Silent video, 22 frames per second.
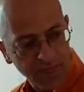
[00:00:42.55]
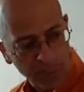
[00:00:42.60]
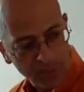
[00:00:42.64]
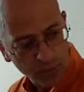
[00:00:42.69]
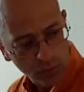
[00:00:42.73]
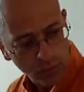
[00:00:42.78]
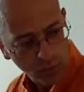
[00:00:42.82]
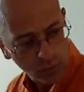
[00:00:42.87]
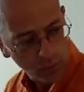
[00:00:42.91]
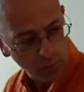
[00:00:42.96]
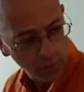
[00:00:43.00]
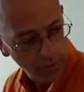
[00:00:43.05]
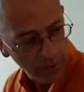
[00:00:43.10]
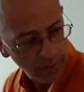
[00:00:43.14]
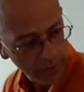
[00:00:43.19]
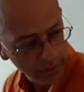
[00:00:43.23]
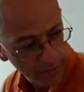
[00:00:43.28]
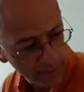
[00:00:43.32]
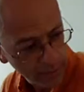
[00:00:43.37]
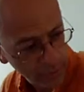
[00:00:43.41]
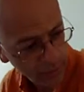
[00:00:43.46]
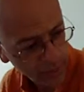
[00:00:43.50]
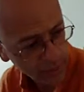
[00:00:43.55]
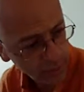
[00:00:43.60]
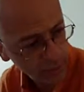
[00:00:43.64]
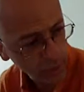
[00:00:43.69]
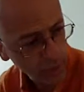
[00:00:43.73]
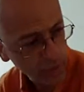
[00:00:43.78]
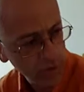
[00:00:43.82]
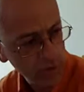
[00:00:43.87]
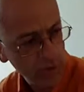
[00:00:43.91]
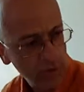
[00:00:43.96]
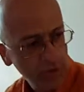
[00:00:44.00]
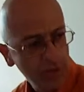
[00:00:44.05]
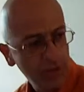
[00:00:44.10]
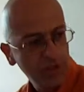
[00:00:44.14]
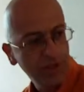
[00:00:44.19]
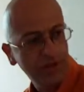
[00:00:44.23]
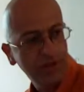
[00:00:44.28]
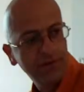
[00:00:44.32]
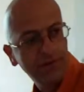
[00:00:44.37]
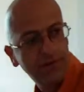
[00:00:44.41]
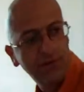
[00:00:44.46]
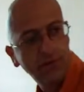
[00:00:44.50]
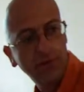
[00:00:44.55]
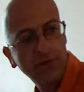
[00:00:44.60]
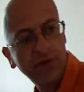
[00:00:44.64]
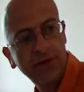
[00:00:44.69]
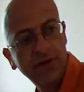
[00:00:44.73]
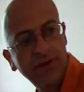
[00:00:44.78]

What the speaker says: So what we are trying to achieve with the